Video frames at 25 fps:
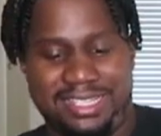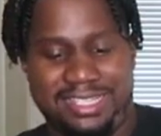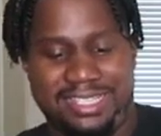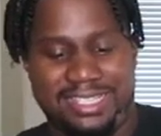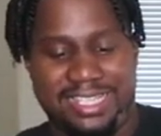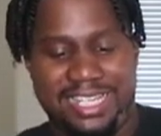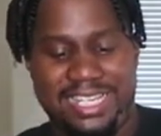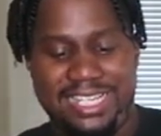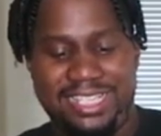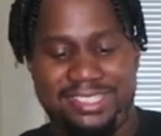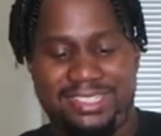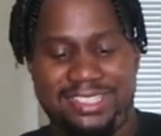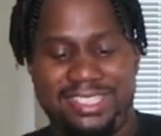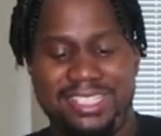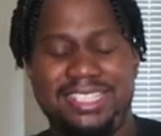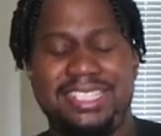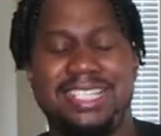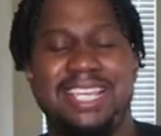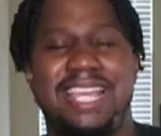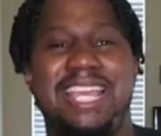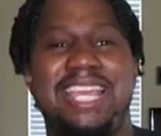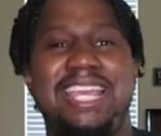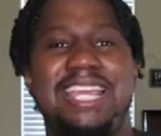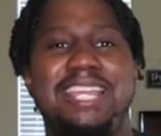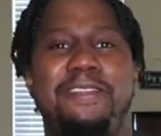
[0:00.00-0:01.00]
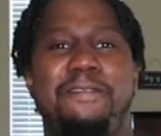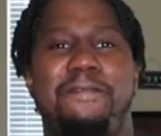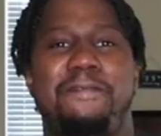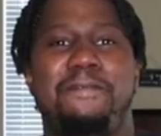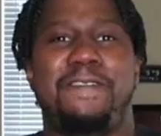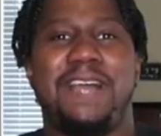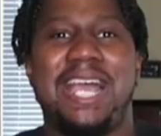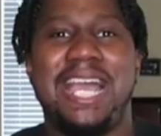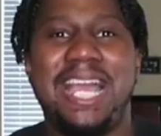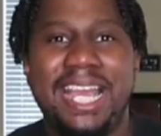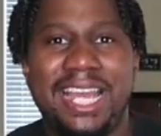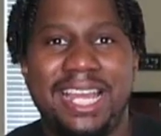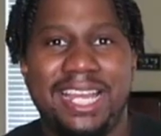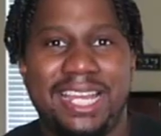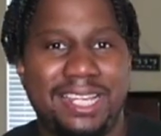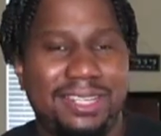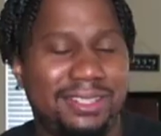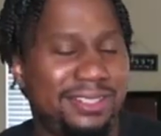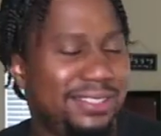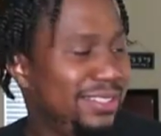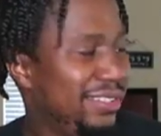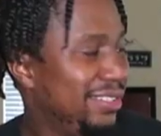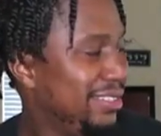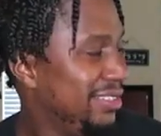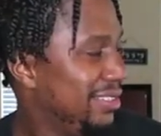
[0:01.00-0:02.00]

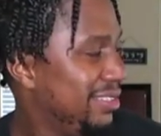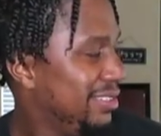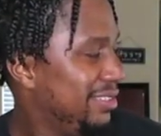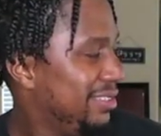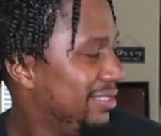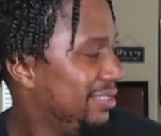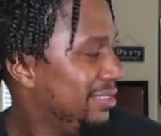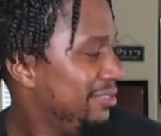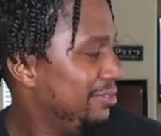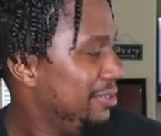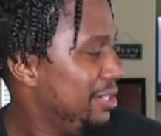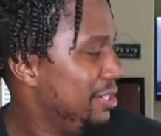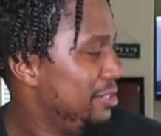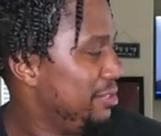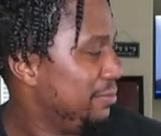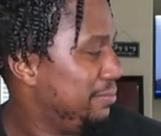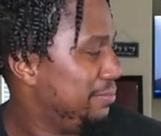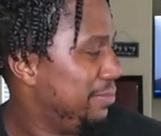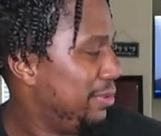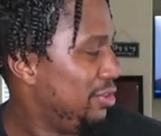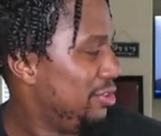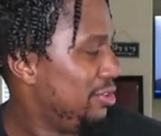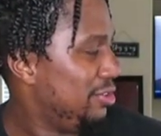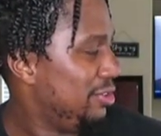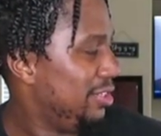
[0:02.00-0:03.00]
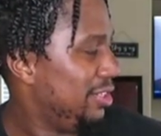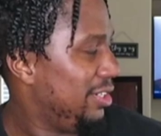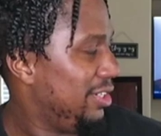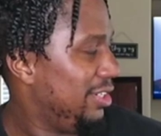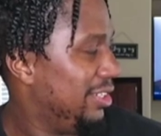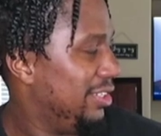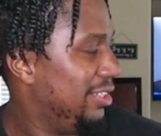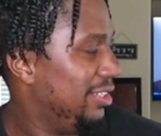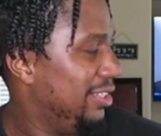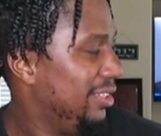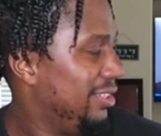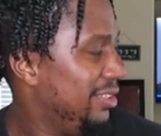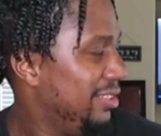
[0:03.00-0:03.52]
1985? We was born, huh?